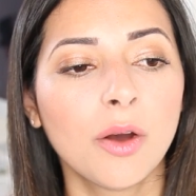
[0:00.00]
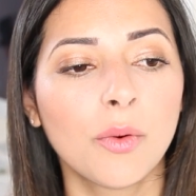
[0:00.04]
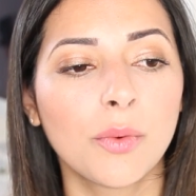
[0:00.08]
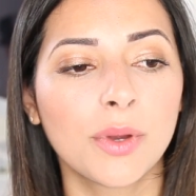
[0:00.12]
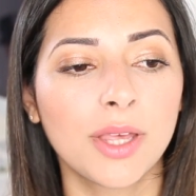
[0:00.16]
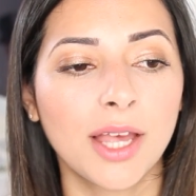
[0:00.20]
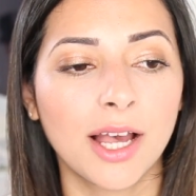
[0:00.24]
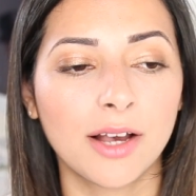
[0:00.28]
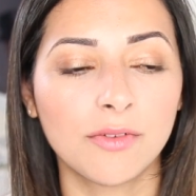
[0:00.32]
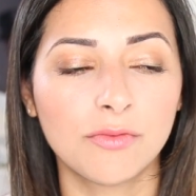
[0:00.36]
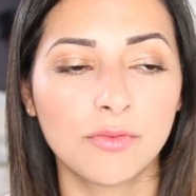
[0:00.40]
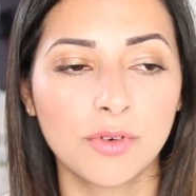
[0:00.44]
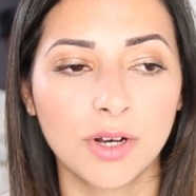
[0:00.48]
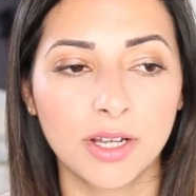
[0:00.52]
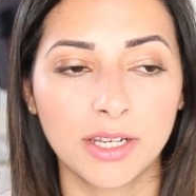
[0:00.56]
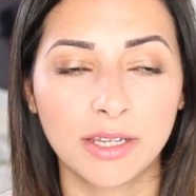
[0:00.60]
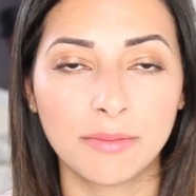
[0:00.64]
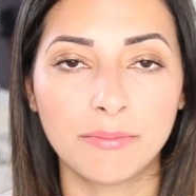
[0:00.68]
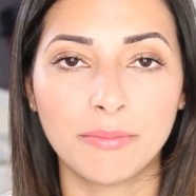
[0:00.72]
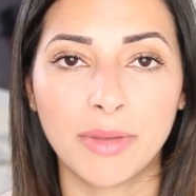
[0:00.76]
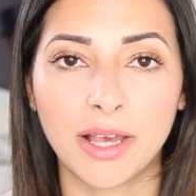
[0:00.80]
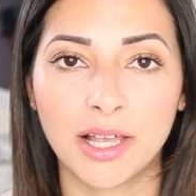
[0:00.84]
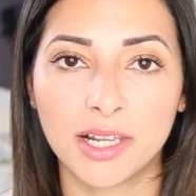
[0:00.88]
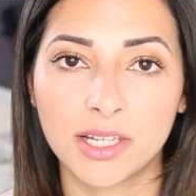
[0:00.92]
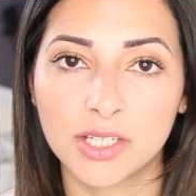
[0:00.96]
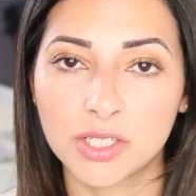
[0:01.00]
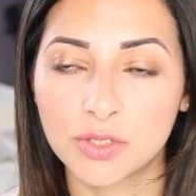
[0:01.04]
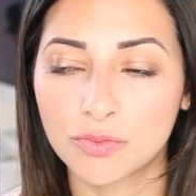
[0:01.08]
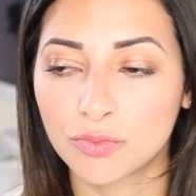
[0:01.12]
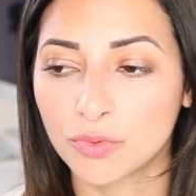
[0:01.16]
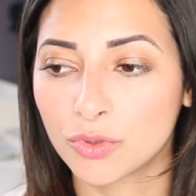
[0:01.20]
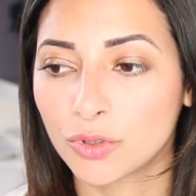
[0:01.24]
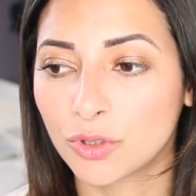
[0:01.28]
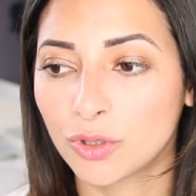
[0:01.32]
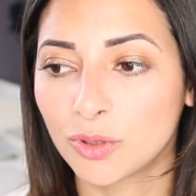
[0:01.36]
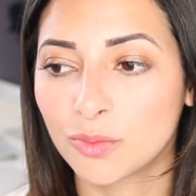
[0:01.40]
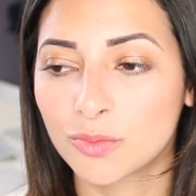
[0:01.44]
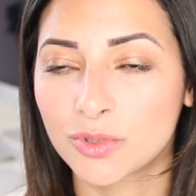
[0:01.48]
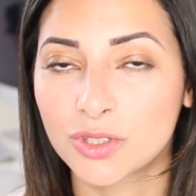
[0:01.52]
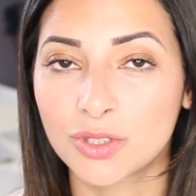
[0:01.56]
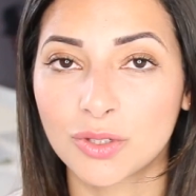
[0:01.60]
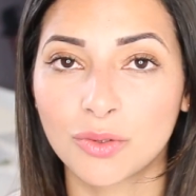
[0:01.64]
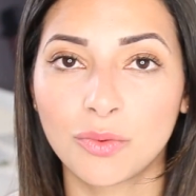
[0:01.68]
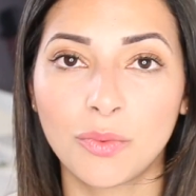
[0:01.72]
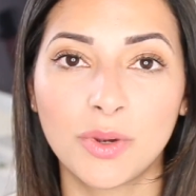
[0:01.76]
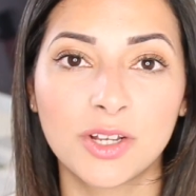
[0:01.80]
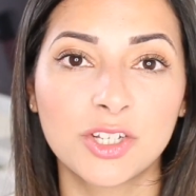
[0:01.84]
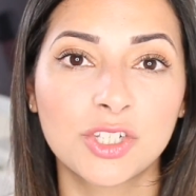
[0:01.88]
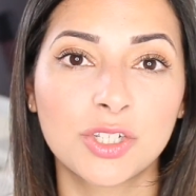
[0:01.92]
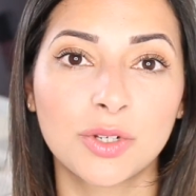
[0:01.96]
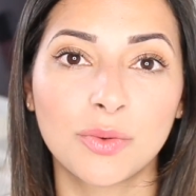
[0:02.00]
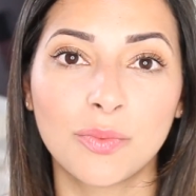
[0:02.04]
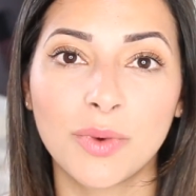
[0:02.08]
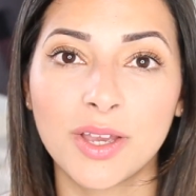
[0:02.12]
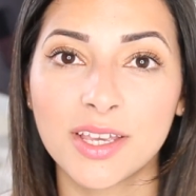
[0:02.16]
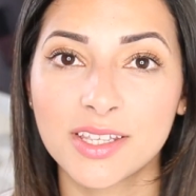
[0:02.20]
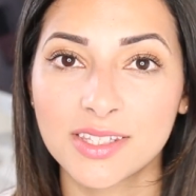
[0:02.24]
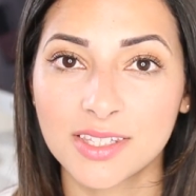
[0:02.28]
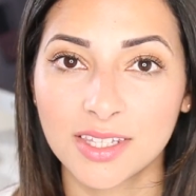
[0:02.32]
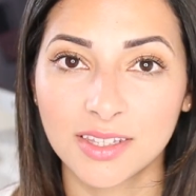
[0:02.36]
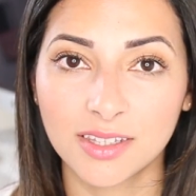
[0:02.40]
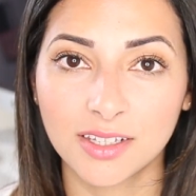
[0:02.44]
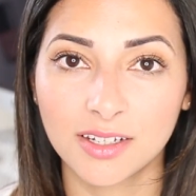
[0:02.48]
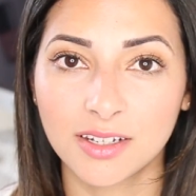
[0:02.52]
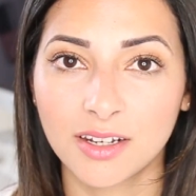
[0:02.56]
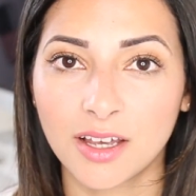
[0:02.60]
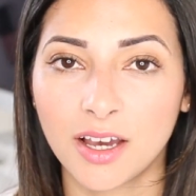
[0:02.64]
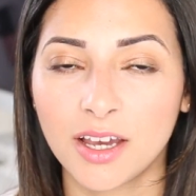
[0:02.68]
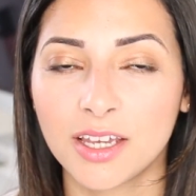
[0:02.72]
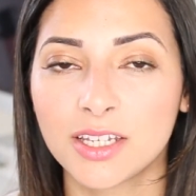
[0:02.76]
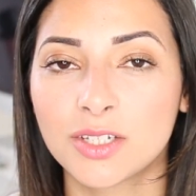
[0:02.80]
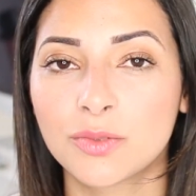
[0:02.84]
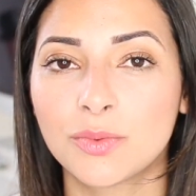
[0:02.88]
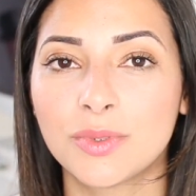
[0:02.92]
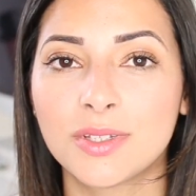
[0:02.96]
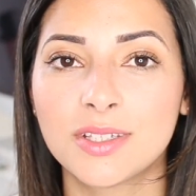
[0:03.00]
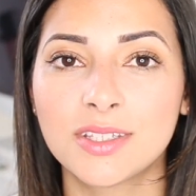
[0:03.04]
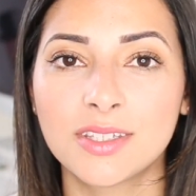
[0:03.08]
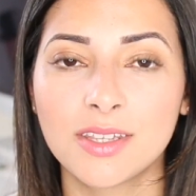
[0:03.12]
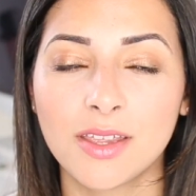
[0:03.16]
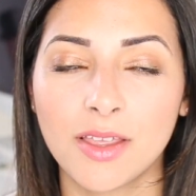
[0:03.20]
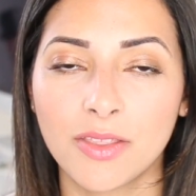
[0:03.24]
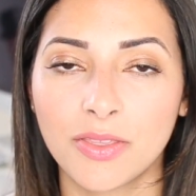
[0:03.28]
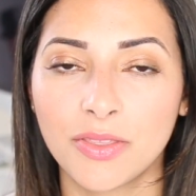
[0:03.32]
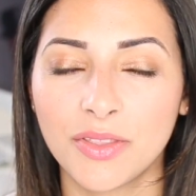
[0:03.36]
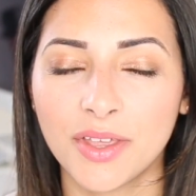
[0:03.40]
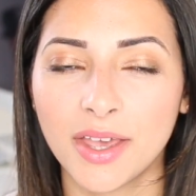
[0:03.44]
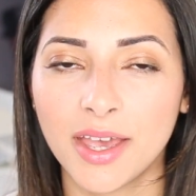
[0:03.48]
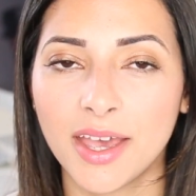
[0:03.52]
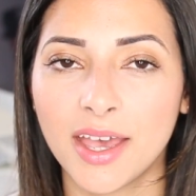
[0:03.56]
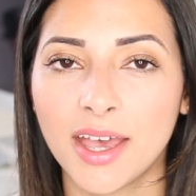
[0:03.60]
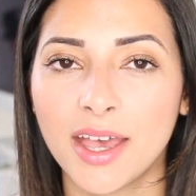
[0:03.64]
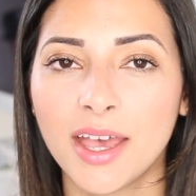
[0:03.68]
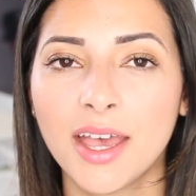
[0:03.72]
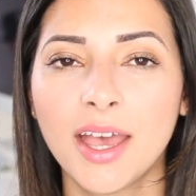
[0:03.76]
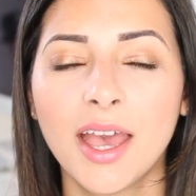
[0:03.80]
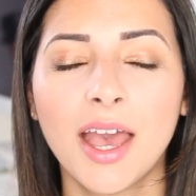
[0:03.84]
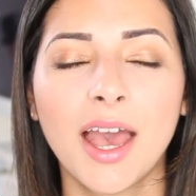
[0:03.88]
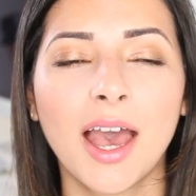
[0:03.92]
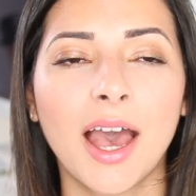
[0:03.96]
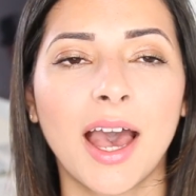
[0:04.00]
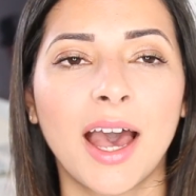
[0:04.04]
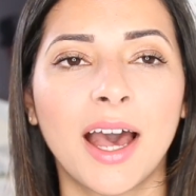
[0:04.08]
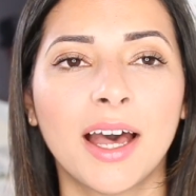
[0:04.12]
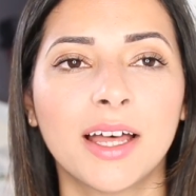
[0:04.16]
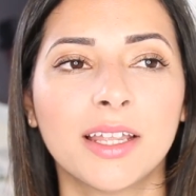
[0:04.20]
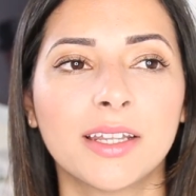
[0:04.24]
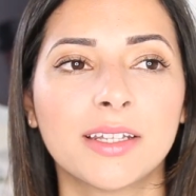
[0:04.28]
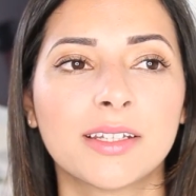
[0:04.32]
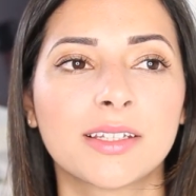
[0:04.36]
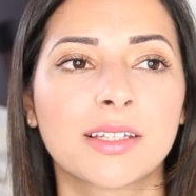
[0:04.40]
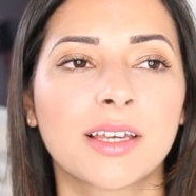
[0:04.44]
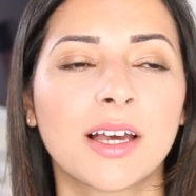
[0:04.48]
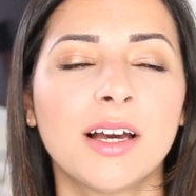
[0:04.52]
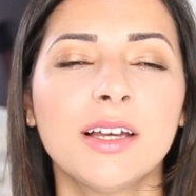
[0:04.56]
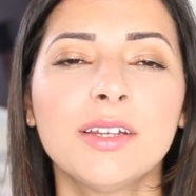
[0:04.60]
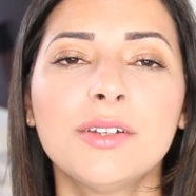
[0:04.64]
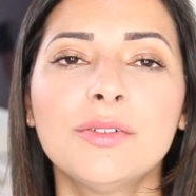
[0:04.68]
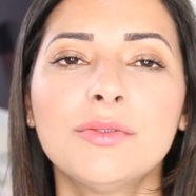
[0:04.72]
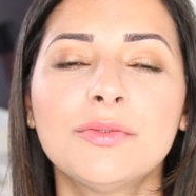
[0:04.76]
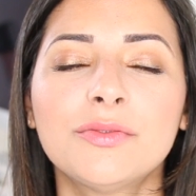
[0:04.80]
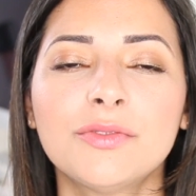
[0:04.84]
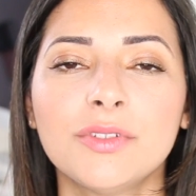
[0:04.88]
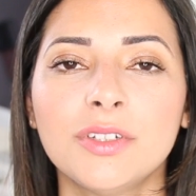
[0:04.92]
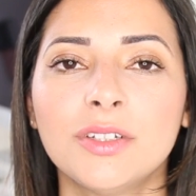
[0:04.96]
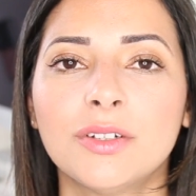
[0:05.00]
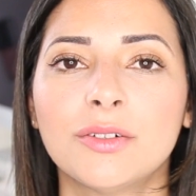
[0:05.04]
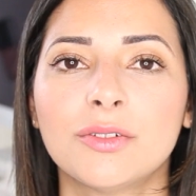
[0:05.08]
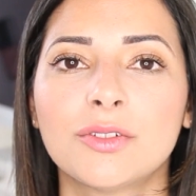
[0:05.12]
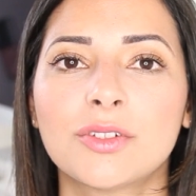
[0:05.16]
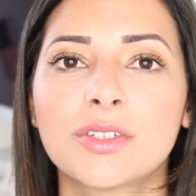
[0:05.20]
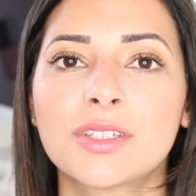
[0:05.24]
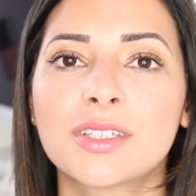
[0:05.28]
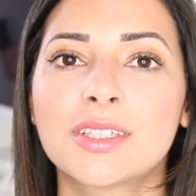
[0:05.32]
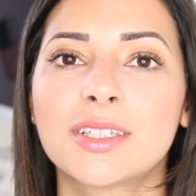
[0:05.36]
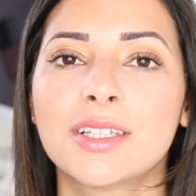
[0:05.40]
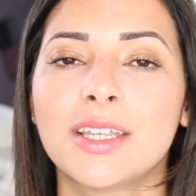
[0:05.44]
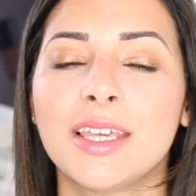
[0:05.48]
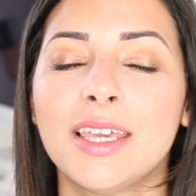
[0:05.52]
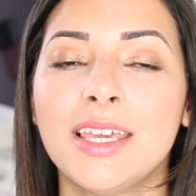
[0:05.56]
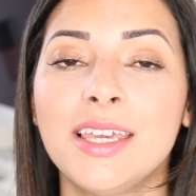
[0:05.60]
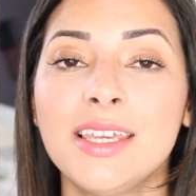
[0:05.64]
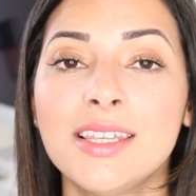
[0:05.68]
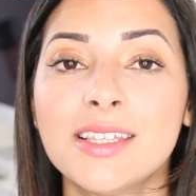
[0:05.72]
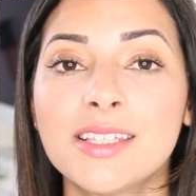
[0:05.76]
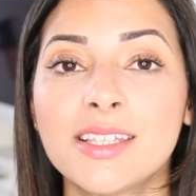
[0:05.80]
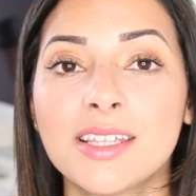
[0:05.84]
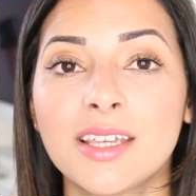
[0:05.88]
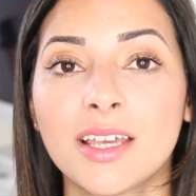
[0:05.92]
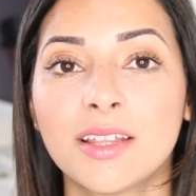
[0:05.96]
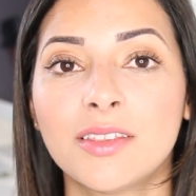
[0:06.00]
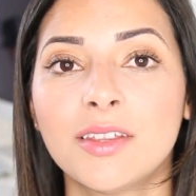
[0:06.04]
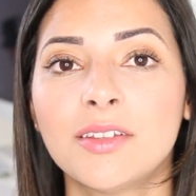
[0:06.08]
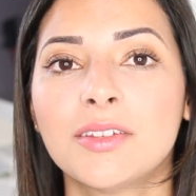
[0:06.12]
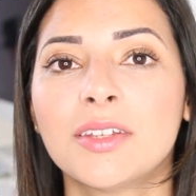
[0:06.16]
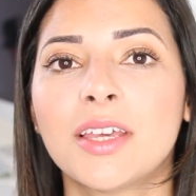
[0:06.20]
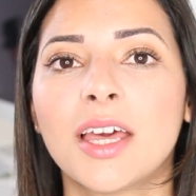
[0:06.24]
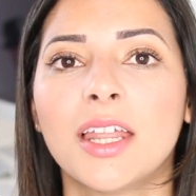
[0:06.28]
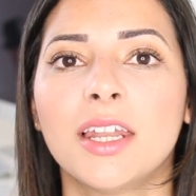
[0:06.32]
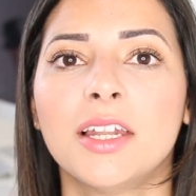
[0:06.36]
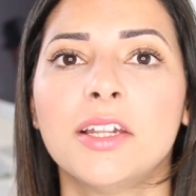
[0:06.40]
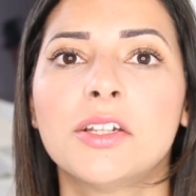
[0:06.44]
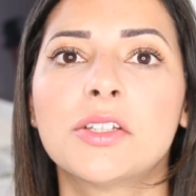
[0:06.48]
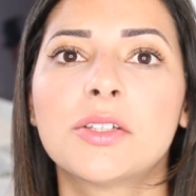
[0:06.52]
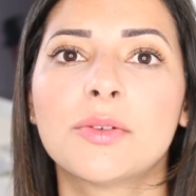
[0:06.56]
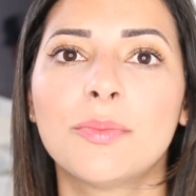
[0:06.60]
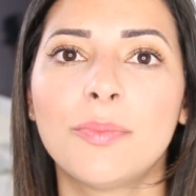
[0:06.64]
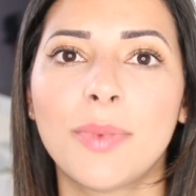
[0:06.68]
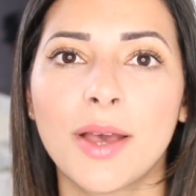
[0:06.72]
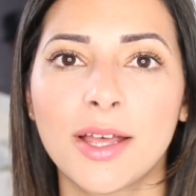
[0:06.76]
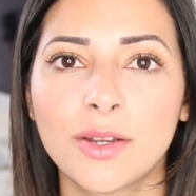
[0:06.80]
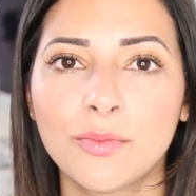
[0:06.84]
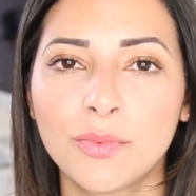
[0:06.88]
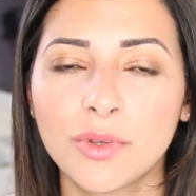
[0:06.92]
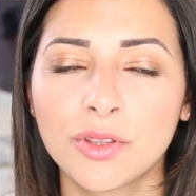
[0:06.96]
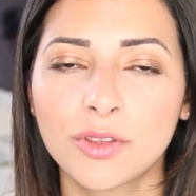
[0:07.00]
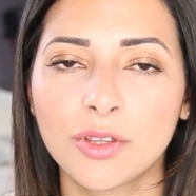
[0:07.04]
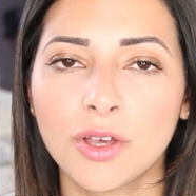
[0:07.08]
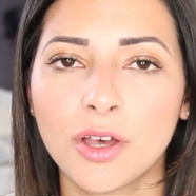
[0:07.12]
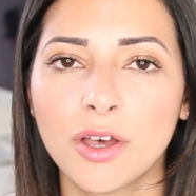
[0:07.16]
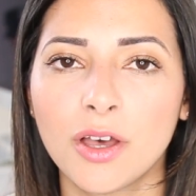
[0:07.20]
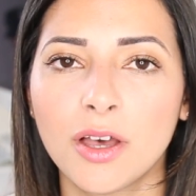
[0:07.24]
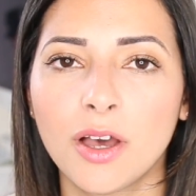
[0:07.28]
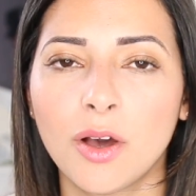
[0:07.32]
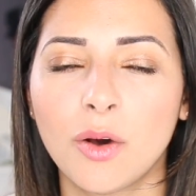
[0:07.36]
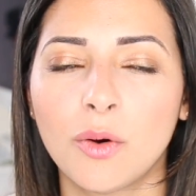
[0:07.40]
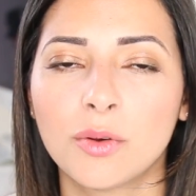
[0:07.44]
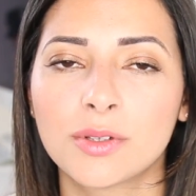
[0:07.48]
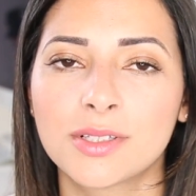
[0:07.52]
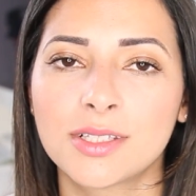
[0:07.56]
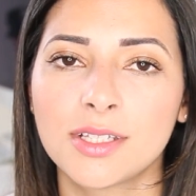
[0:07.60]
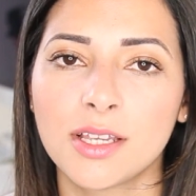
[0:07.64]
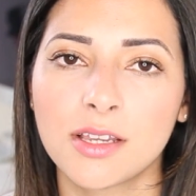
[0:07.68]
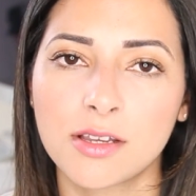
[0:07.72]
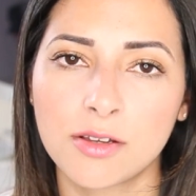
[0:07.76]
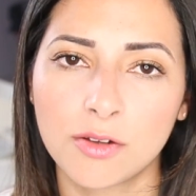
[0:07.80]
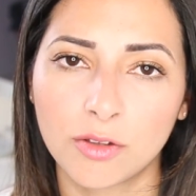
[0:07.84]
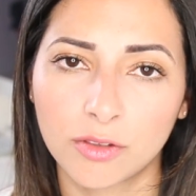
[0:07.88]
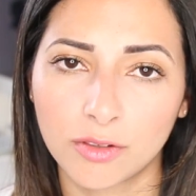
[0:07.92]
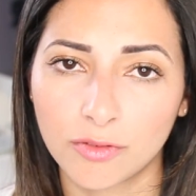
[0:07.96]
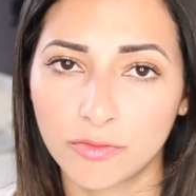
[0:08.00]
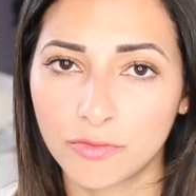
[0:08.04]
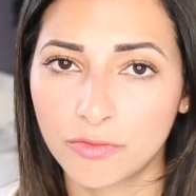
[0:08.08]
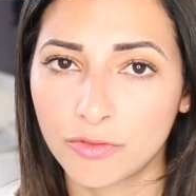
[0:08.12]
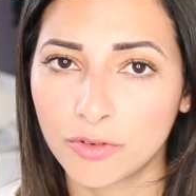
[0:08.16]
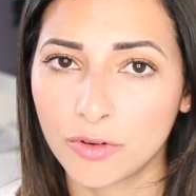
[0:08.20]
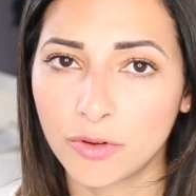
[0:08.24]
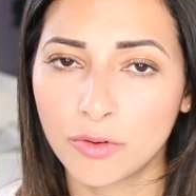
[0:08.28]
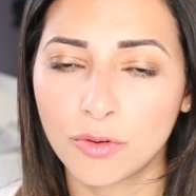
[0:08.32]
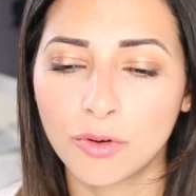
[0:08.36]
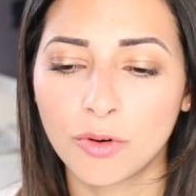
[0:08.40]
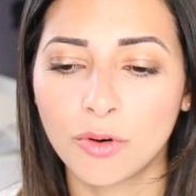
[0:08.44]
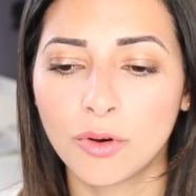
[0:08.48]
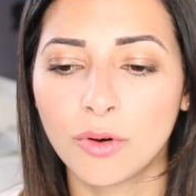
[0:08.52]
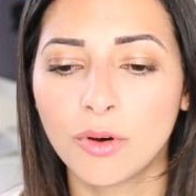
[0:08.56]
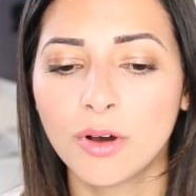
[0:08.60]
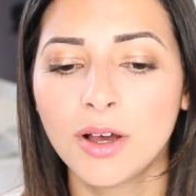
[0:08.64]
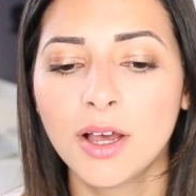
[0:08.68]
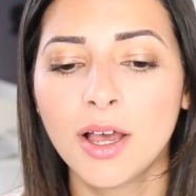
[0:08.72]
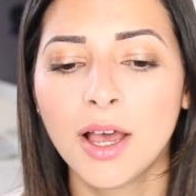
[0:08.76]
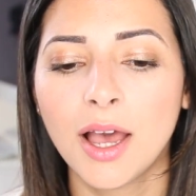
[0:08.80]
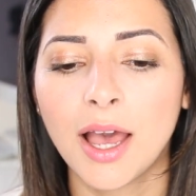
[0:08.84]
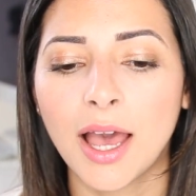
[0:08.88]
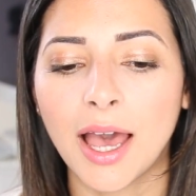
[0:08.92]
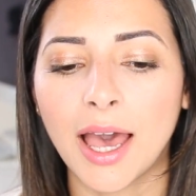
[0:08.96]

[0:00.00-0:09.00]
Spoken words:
We have one in Bella's room, so when she wakes in the night, we sit there, and kind of, you know, just easier than getting into bed with her or sitting on the floor.